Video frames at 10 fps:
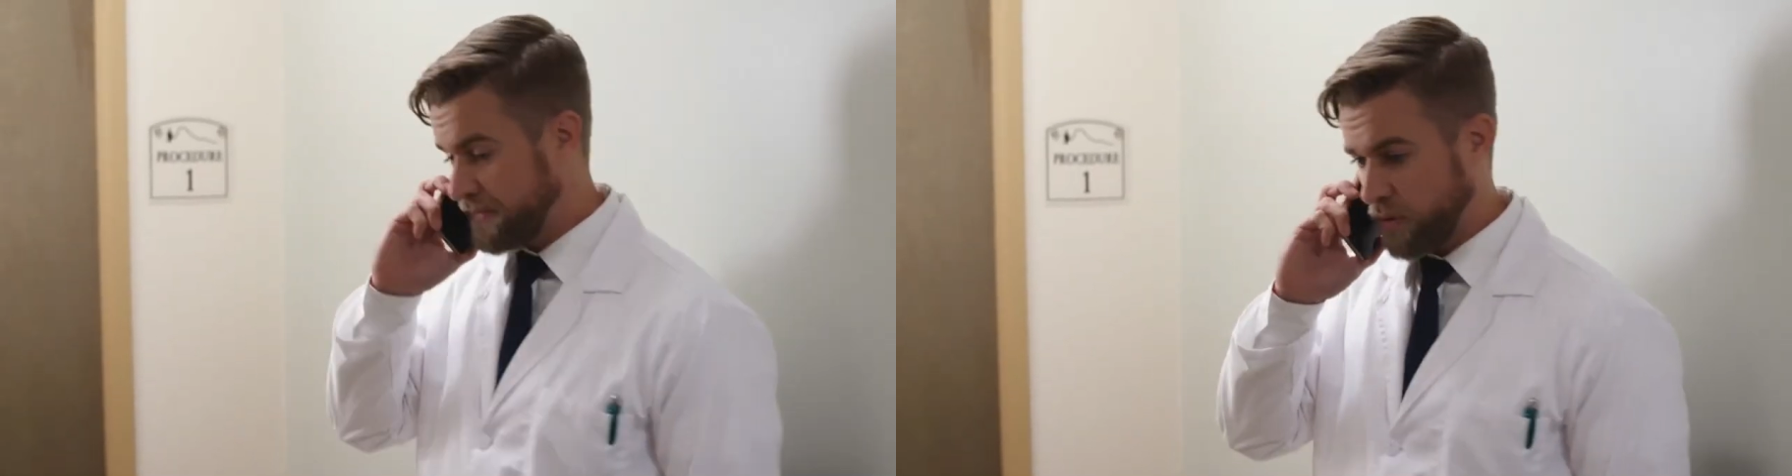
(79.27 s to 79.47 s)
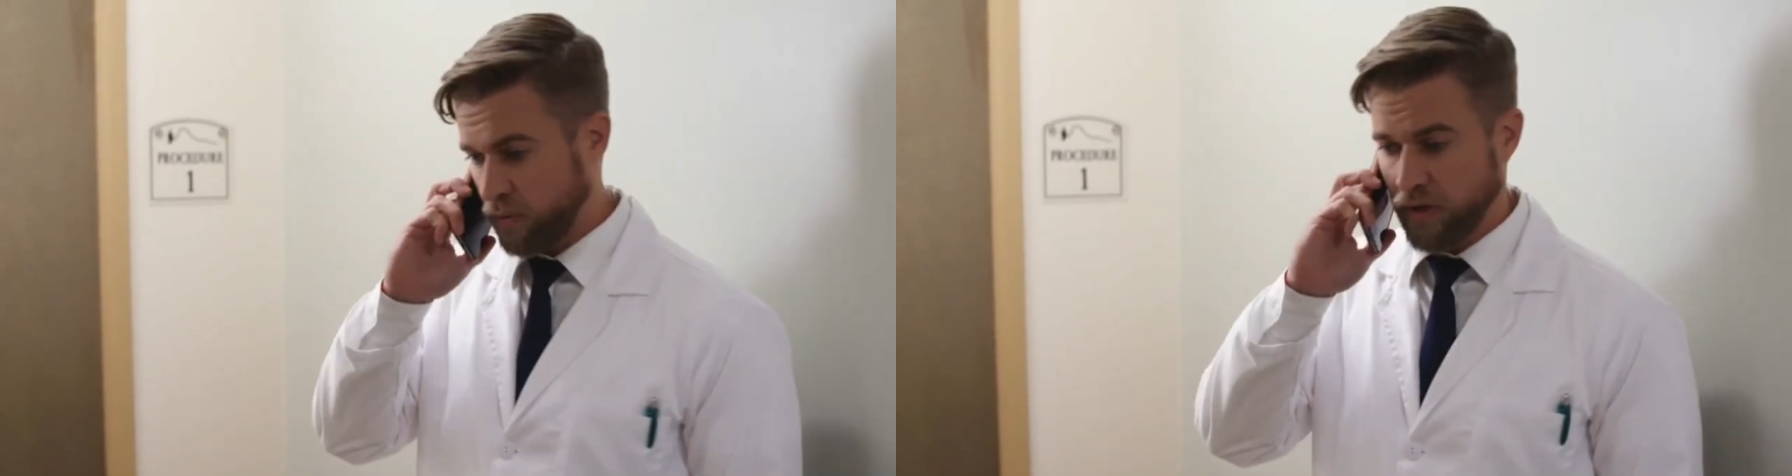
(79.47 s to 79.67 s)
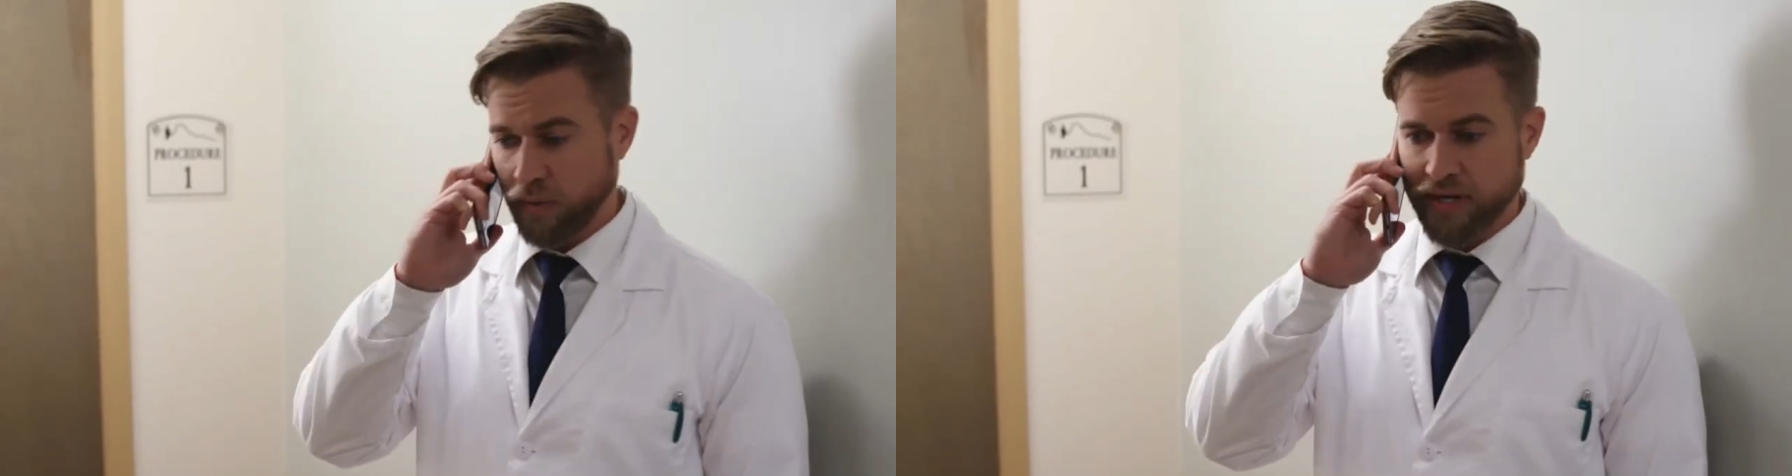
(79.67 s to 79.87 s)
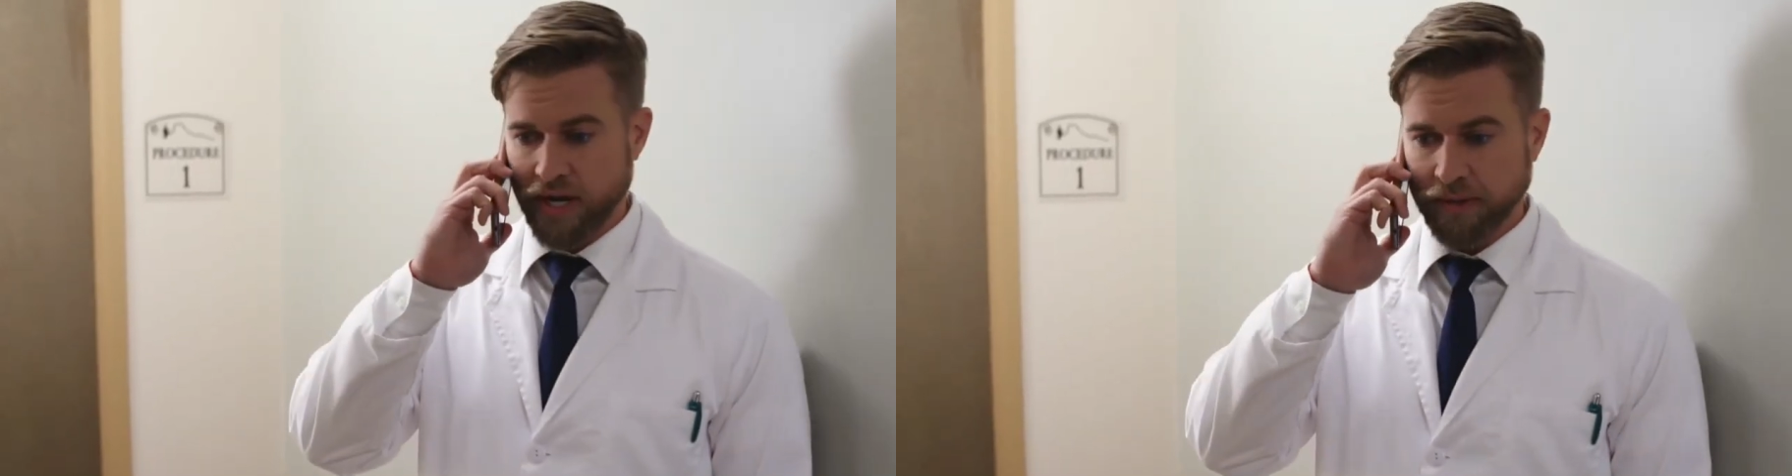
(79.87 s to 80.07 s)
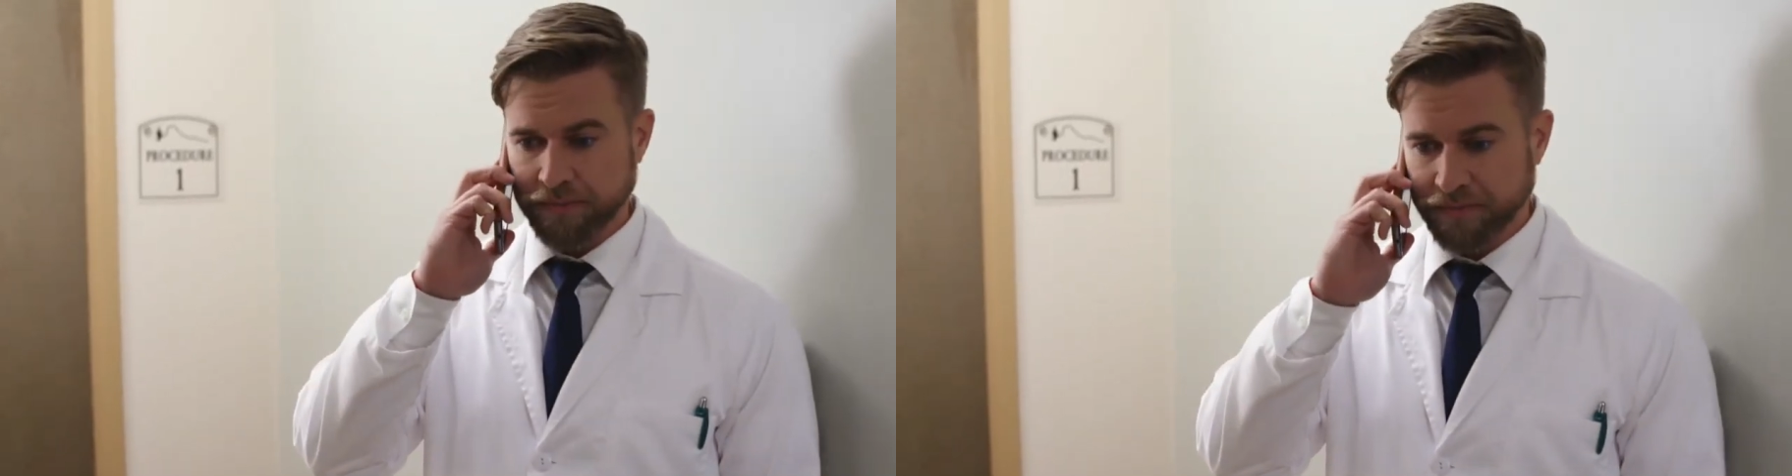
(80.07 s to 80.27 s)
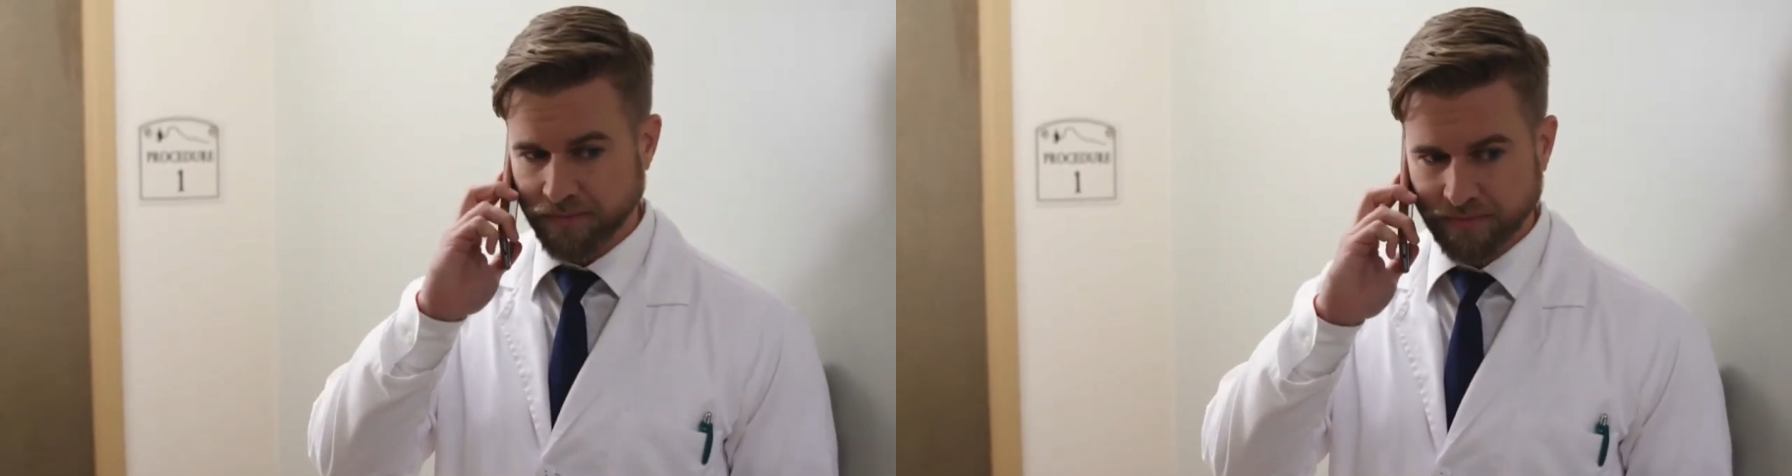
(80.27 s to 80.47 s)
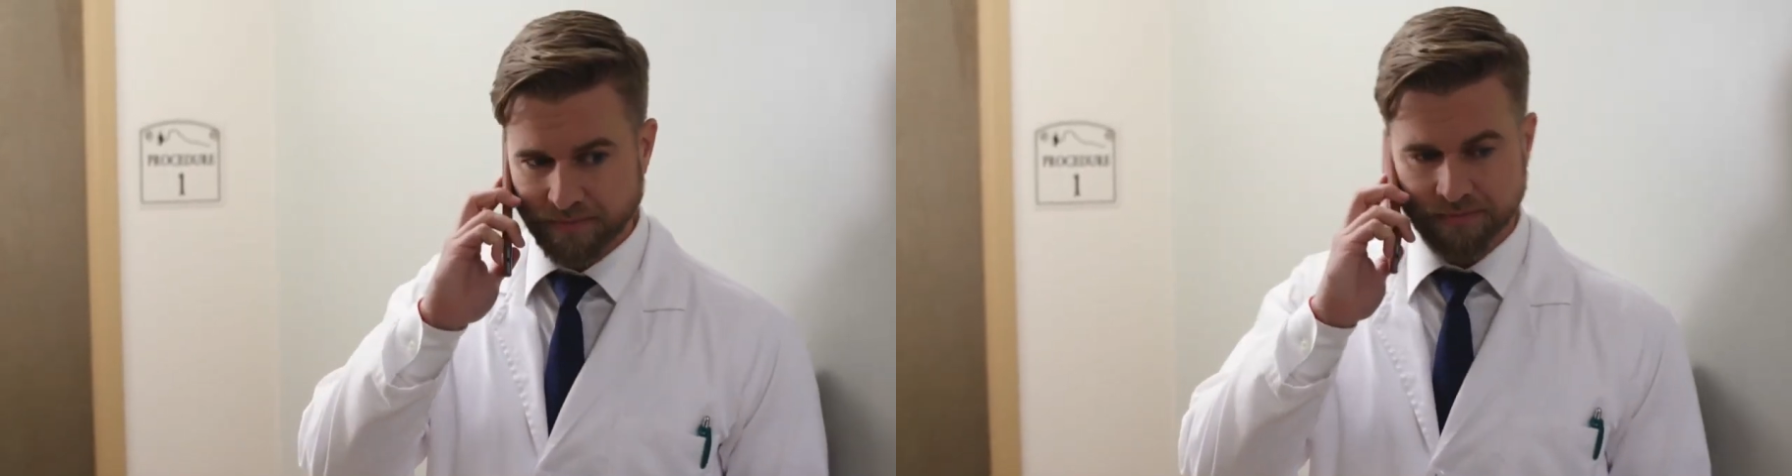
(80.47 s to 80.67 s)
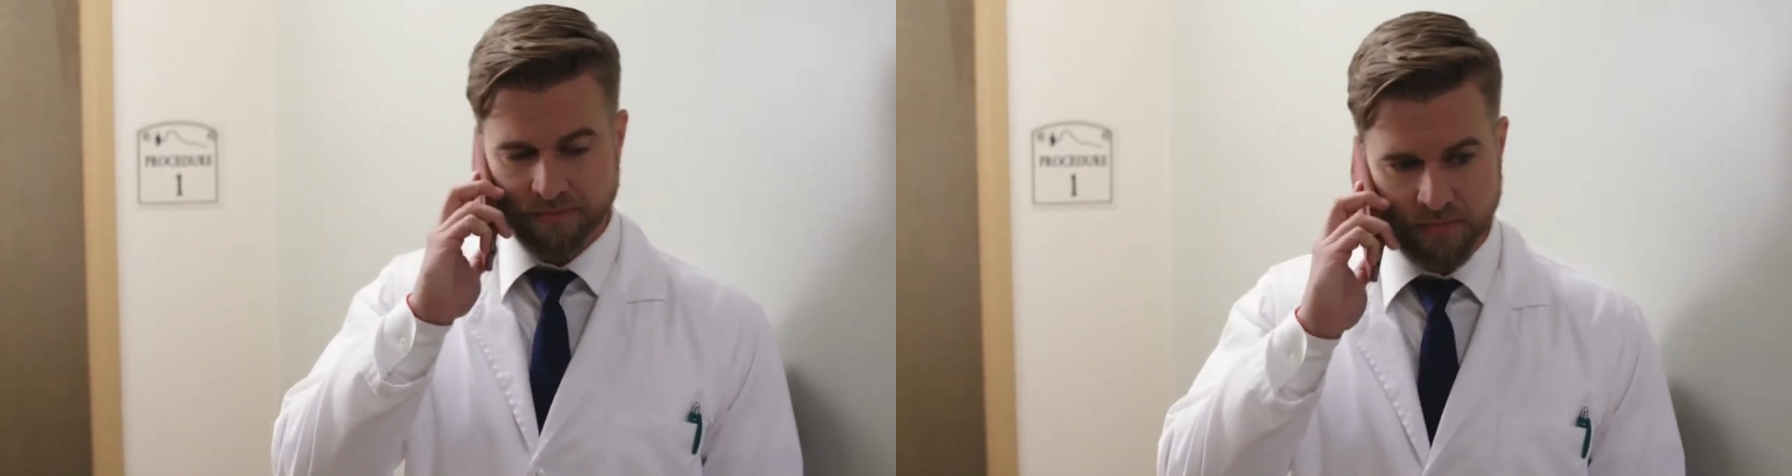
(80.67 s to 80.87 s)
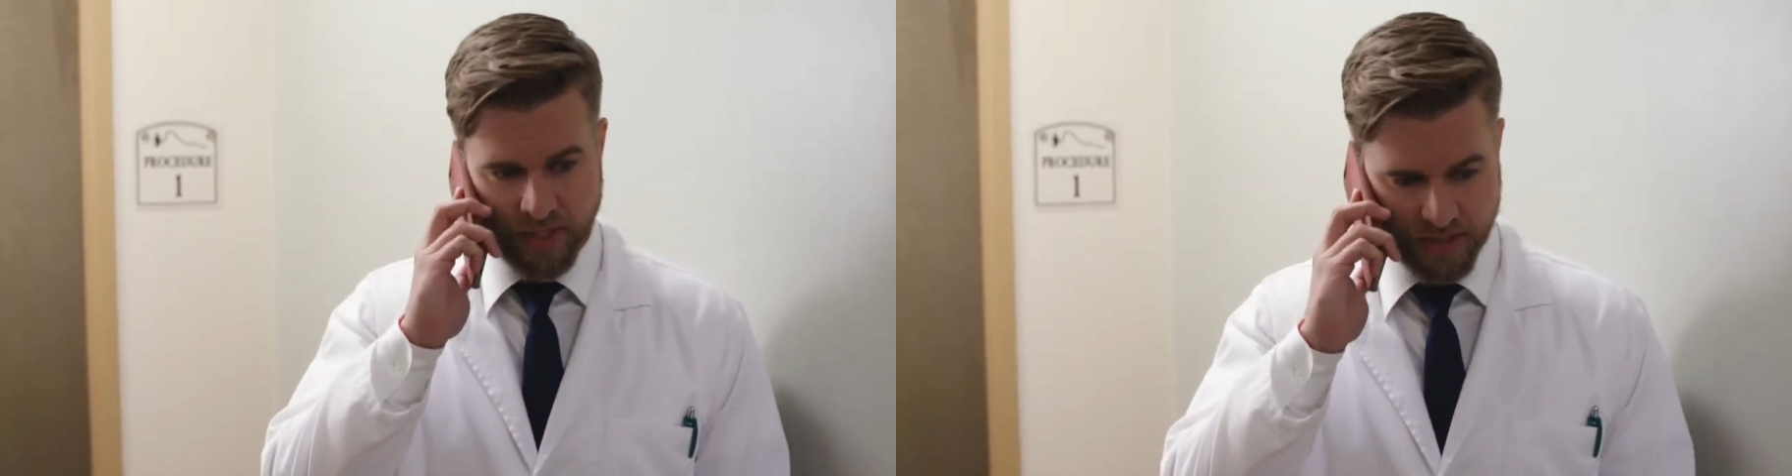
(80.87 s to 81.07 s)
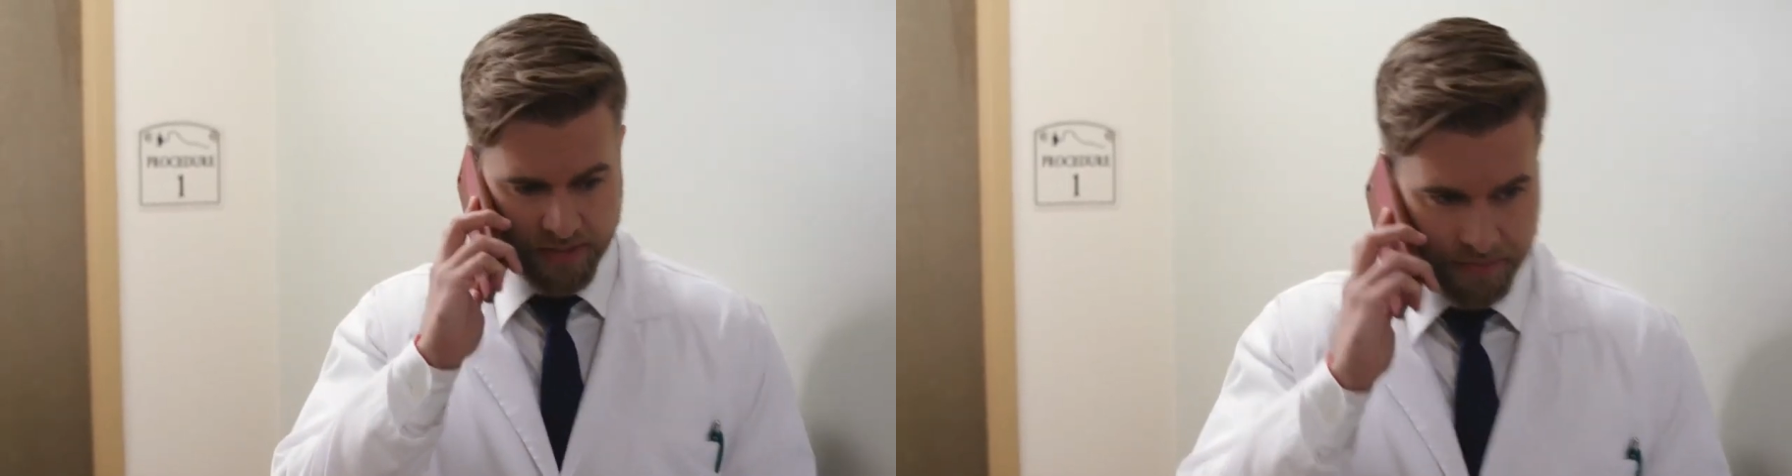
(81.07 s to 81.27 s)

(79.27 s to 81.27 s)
We're on our way now. All right, we'll be ready. Thanks.